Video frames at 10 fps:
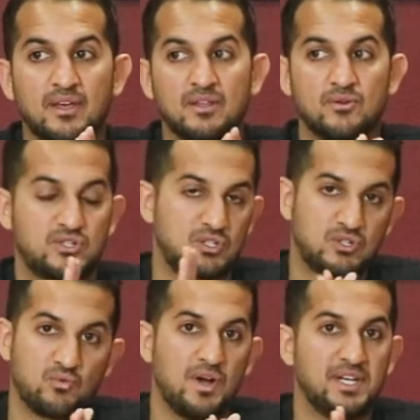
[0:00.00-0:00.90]
there was
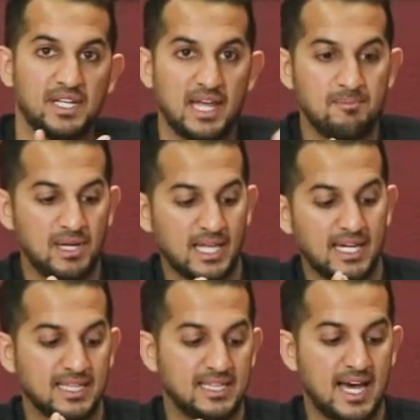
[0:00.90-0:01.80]
just one dilemma,
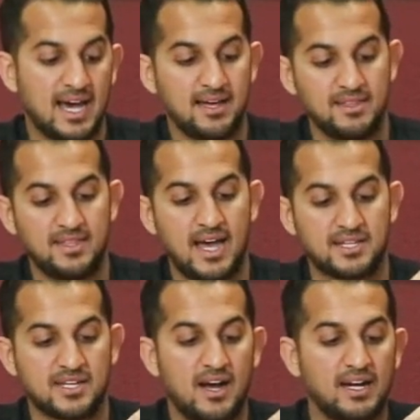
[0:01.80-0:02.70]
like that
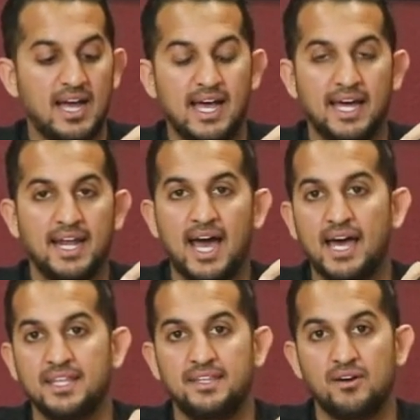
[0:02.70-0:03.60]
sock I
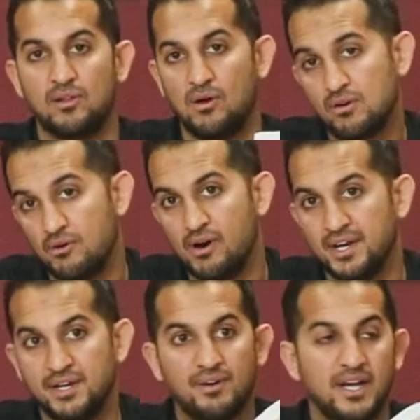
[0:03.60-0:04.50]
had their logo
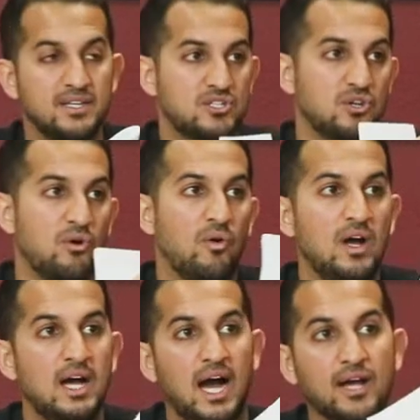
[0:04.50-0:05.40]
on it, right? So
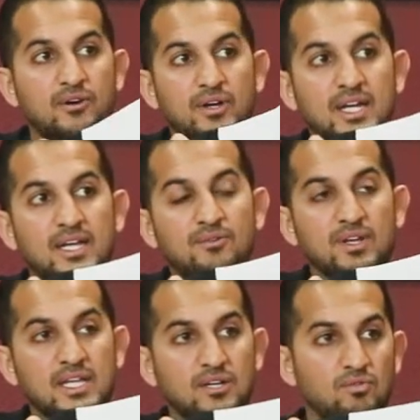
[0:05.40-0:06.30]
I couldn't
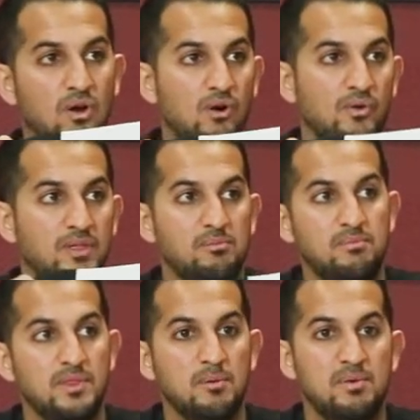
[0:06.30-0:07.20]
really grow
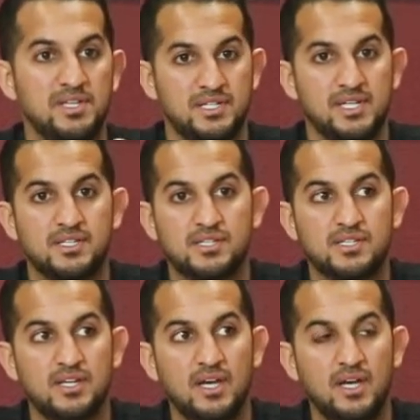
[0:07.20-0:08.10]
the
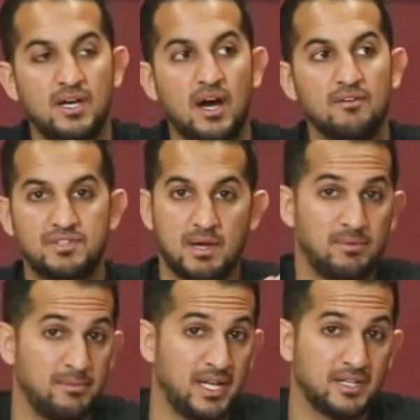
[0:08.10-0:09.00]
business of
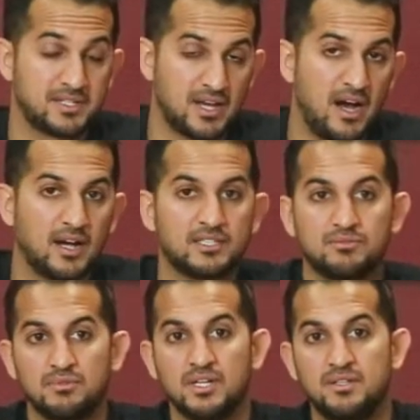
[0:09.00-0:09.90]
sublimated socks
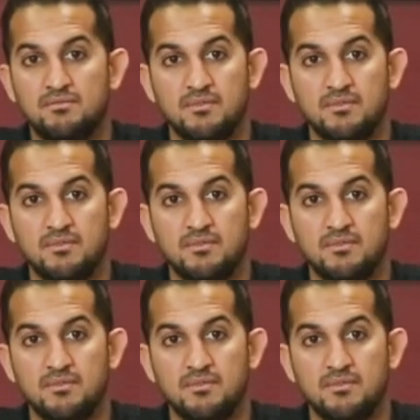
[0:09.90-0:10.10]
with